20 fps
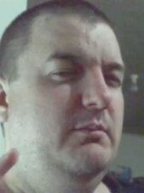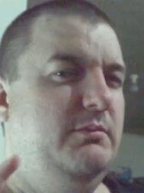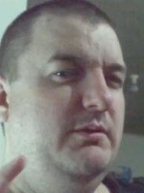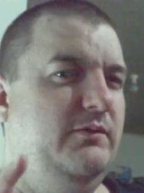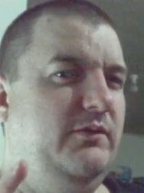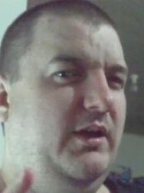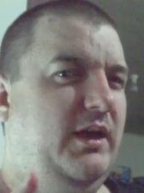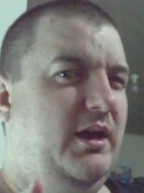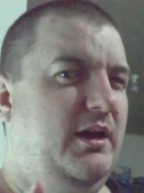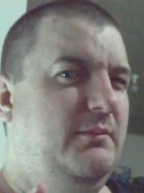But
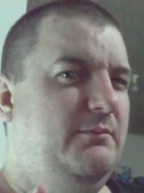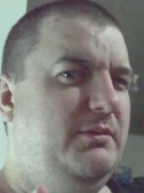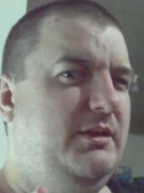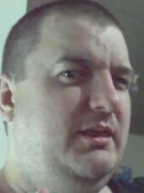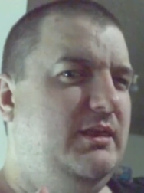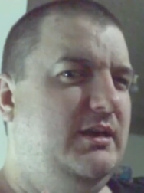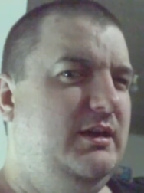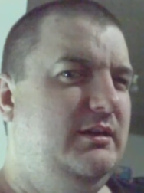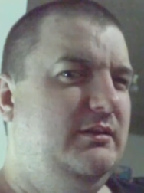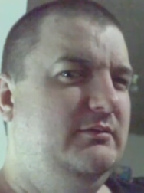if you can't
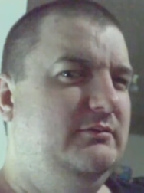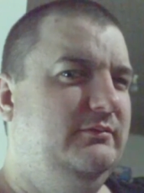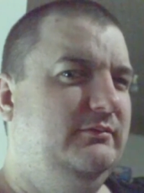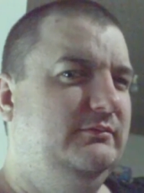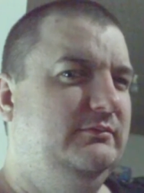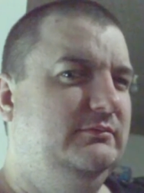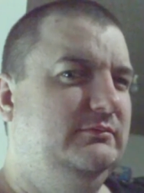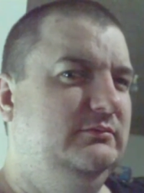be there,